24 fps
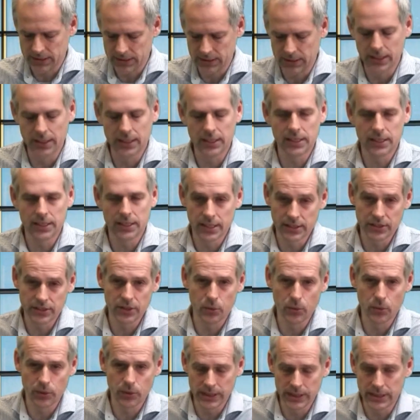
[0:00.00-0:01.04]
gets a
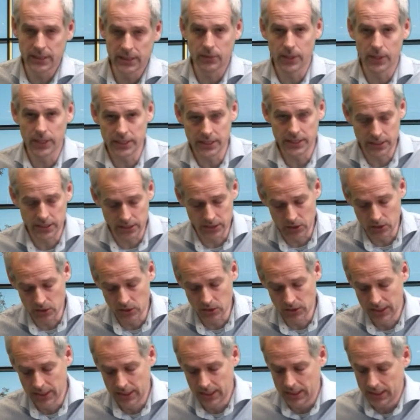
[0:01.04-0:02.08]
green rectangle,
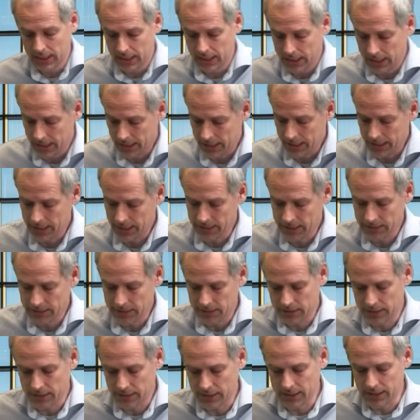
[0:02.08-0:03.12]
and
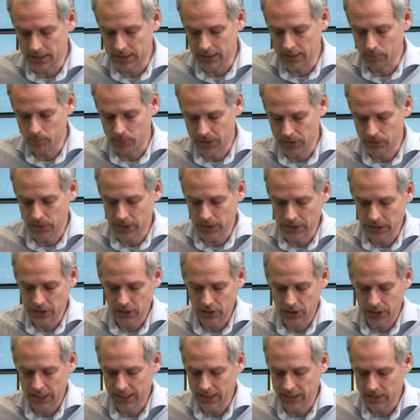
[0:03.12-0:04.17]
that's when you
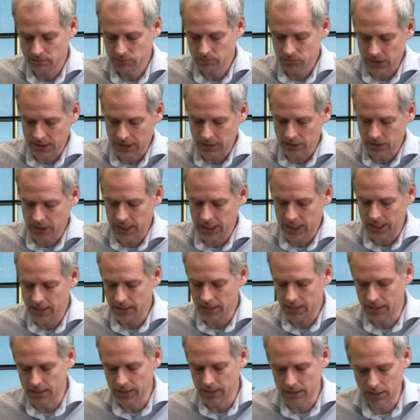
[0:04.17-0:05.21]
can scan
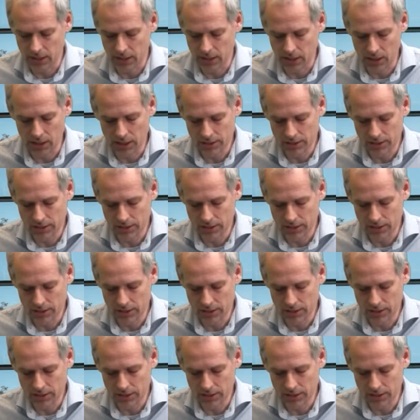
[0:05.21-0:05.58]
the card.